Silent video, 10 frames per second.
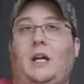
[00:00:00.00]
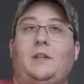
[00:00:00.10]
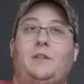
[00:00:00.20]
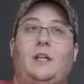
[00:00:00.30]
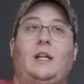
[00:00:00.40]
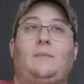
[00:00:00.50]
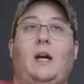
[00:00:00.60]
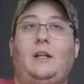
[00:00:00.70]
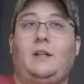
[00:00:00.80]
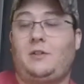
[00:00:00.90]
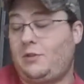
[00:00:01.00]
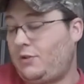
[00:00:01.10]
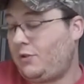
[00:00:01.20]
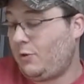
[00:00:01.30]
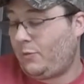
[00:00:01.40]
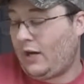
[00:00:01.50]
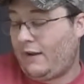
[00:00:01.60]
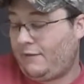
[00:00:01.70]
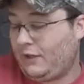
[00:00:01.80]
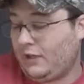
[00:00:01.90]
guys, and I'm not a super
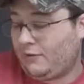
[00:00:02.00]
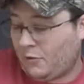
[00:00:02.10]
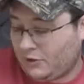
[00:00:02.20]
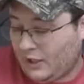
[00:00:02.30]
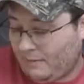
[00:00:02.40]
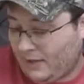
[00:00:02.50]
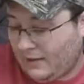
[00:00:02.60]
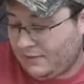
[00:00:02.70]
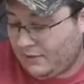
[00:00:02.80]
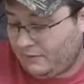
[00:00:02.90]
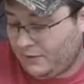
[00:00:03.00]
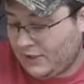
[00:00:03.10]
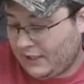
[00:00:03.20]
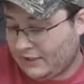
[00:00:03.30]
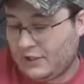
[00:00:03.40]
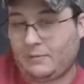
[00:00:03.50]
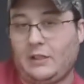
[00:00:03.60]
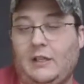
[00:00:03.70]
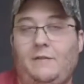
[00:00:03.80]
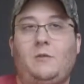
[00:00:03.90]
advocate of corncob pipes. In a few seconds, I'm
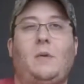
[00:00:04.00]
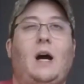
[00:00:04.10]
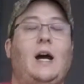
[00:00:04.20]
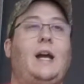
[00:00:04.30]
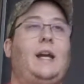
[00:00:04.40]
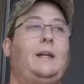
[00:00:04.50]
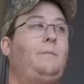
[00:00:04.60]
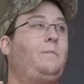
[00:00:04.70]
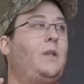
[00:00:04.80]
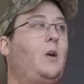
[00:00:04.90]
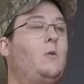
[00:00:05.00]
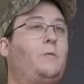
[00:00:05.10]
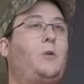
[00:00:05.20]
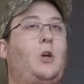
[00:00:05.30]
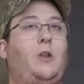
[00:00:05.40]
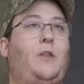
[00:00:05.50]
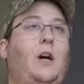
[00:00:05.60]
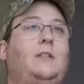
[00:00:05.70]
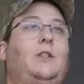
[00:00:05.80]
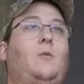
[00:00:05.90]
going to give you my overall
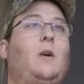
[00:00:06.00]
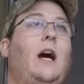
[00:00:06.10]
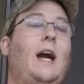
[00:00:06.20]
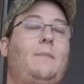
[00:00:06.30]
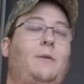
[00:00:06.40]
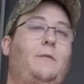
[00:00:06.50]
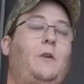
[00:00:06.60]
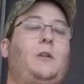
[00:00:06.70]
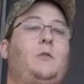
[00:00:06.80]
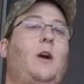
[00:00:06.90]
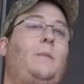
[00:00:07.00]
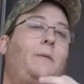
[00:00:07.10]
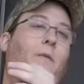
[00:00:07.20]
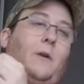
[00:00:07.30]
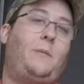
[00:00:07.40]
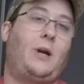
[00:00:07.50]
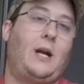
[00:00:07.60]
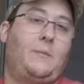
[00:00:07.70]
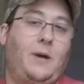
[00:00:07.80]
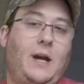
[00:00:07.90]
thoughts on what I prefer. Do I prefer a
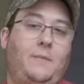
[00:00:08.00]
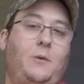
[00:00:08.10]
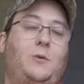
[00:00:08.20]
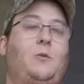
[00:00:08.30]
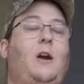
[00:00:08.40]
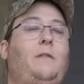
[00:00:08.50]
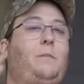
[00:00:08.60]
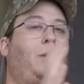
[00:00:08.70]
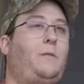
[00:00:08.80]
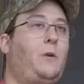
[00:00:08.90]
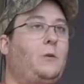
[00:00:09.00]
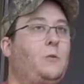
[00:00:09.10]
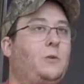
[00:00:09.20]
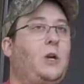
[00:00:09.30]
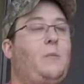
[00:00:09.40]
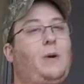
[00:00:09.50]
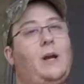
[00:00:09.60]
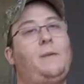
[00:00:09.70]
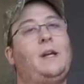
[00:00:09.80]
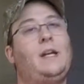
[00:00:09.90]
briar pipe, or do I prefer a corncob
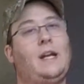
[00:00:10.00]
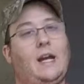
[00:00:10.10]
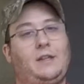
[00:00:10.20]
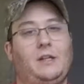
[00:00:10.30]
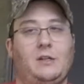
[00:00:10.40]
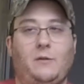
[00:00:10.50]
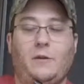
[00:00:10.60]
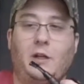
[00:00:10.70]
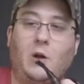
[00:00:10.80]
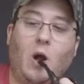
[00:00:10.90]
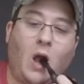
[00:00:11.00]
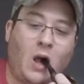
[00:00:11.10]
pipe at the end of the video?